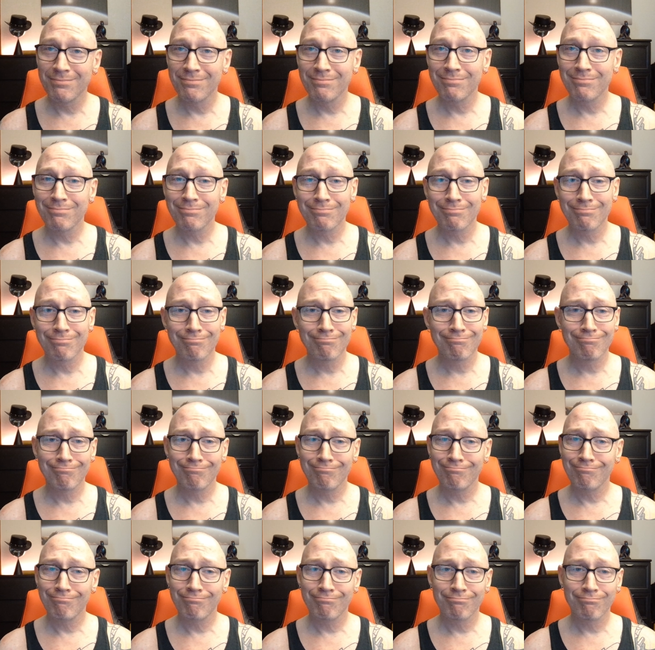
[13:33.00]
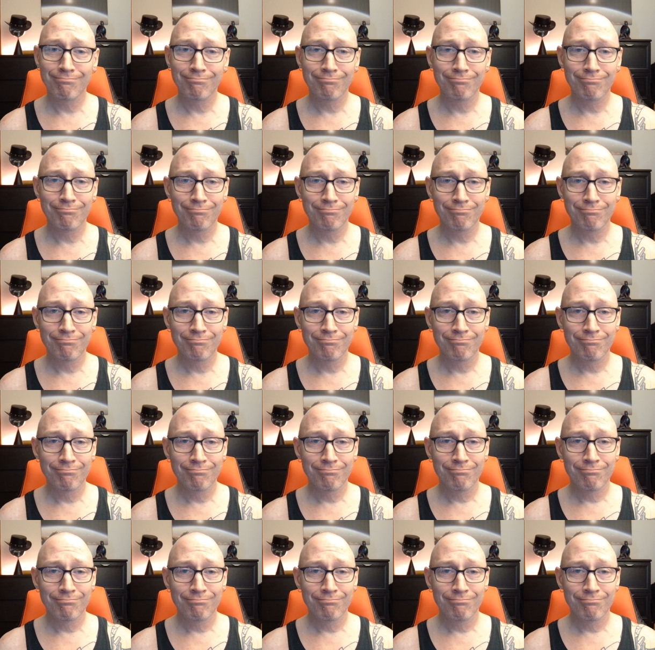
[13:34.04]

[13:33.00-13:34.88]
No one is speaking in this clip.